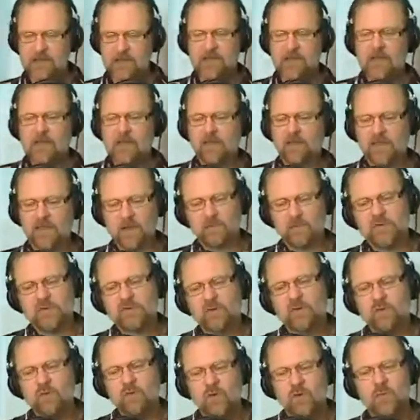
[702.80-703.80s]
There was a
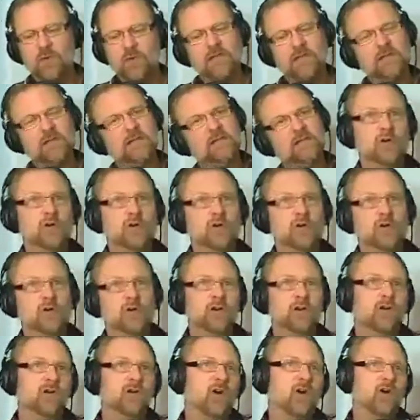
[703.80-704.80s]
woman in the
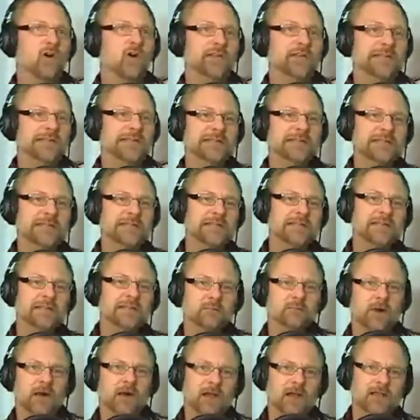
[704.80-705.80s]
book called Healing in the
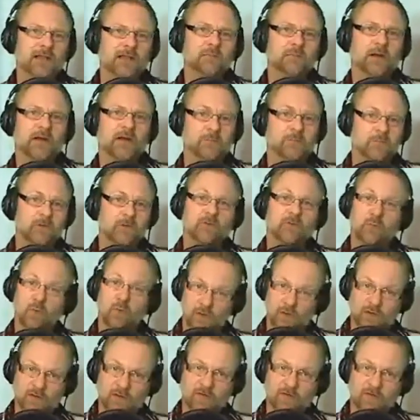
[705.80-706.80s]
Mind by Bill
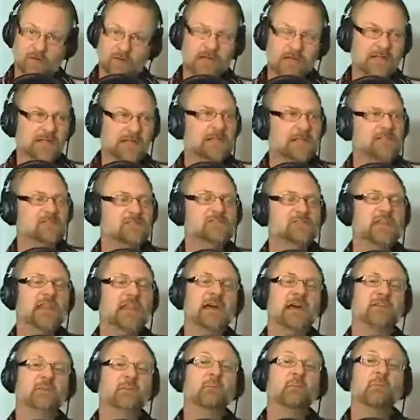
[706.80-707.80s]
Moyers. She
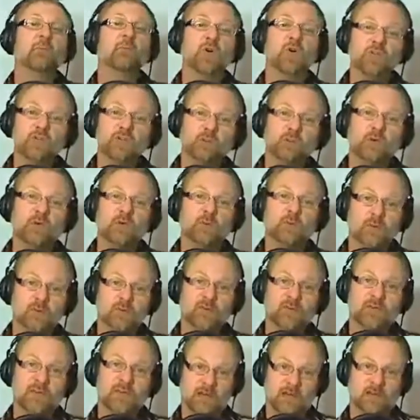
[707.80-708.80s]
had multiple
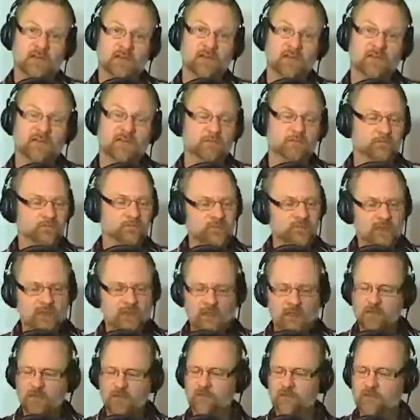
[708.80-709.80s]
personalities.
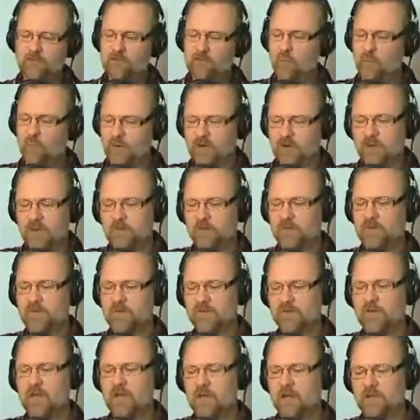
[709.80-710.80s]
One of the
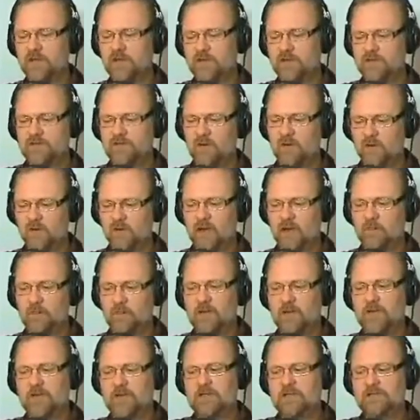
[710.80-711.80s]
personalities that showed up,
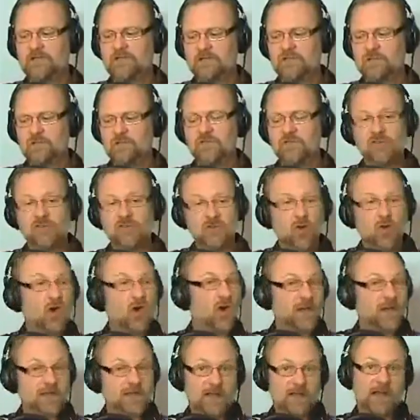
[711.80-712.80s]
she was
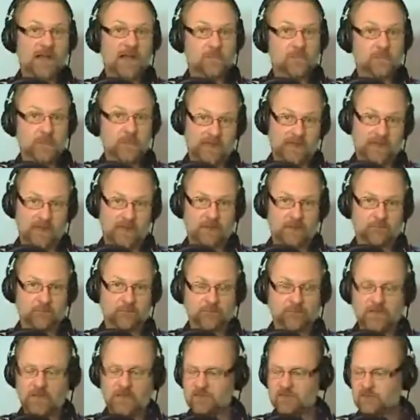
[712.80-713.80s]
non-diabetic.
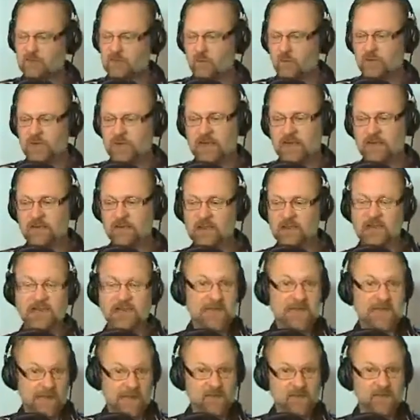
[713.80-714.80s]
So they
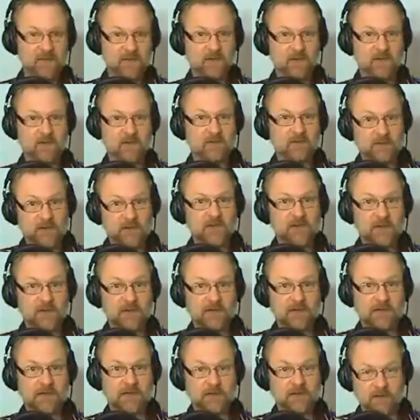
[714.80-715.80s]
tested her
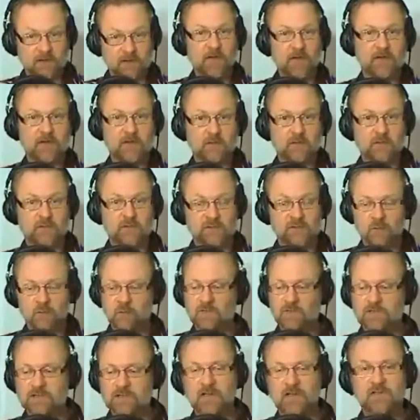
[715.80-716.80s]
physically. A doctor would
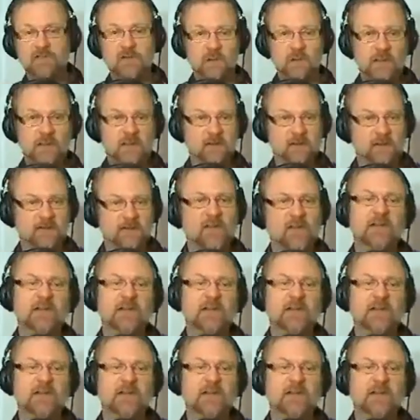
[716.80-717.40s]
test her pancreas.